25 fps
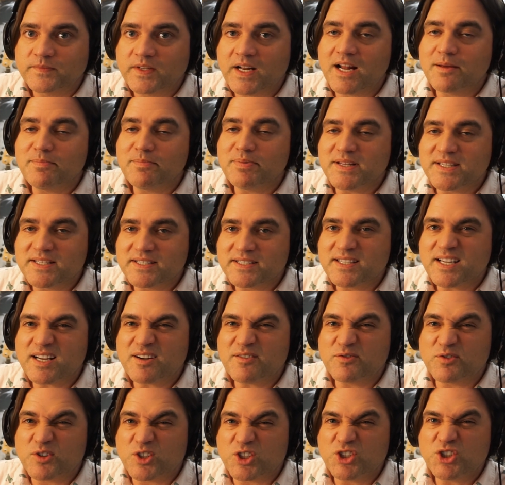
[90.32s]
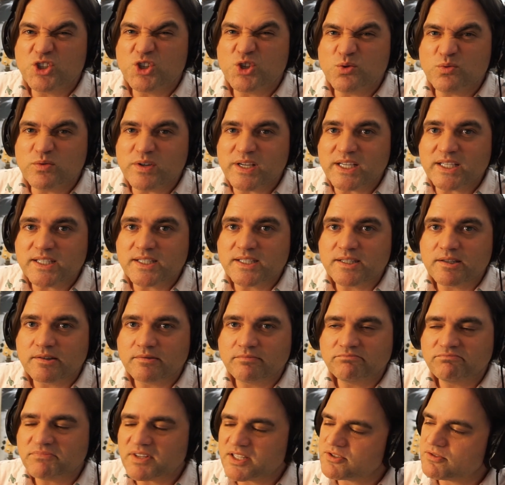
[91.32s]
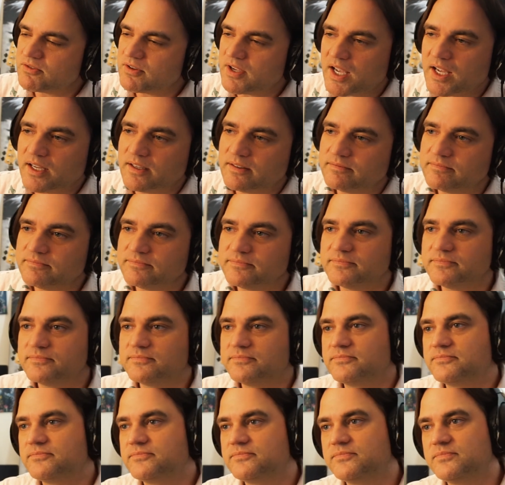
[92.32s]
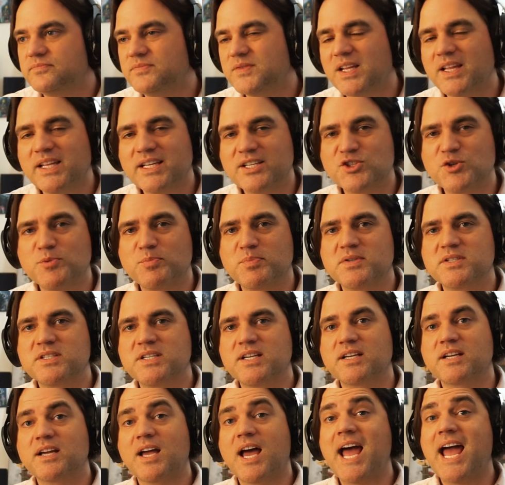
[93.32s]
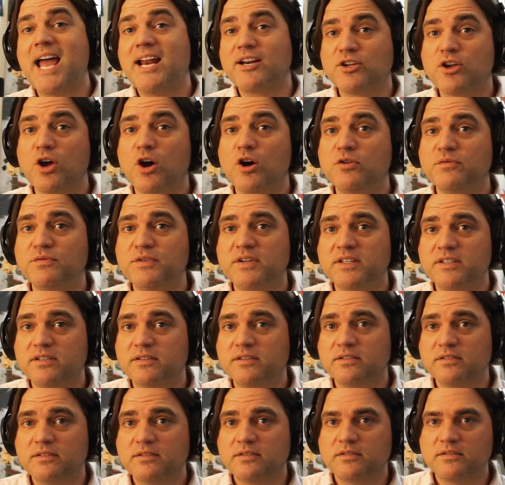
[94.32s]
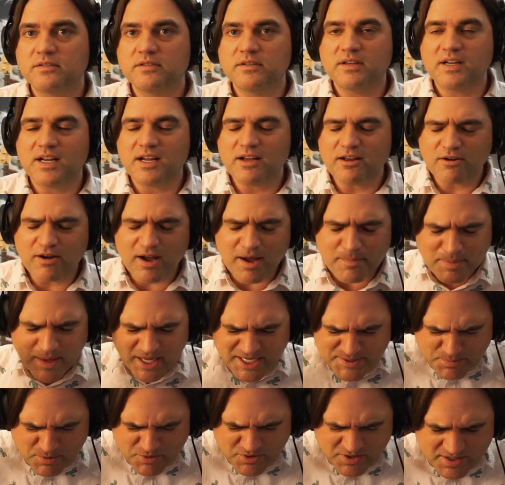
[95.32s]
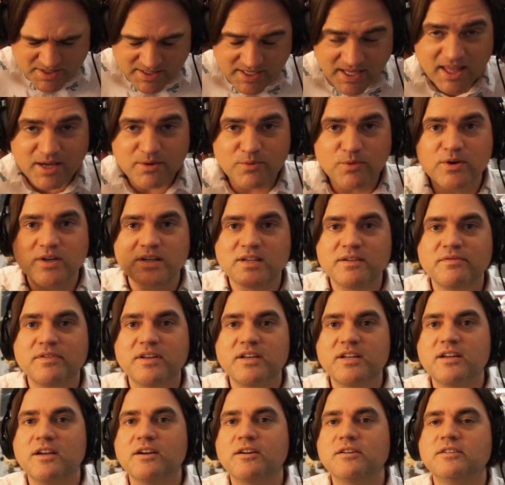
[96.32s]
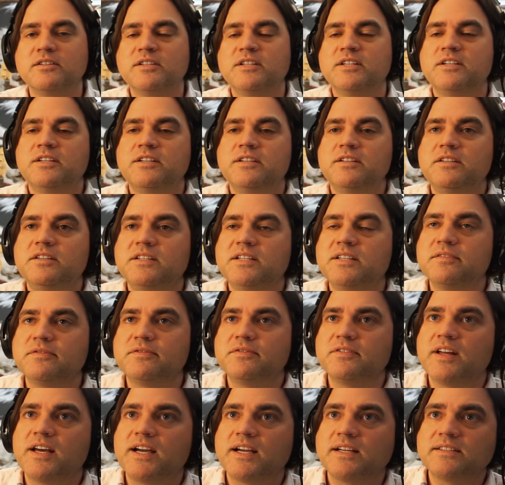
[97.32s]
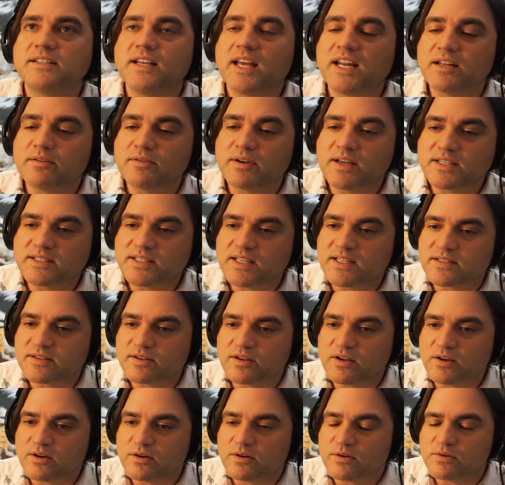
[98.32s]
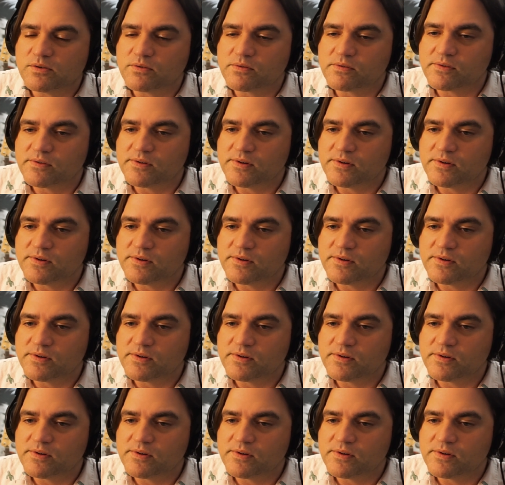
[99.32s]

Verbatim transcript: and I've been sick for two weeks. That's okay. Not like super sick. I had COVID. Oh, I'm not supposed to say that word in a video. You get flagged. Anyways, let's go.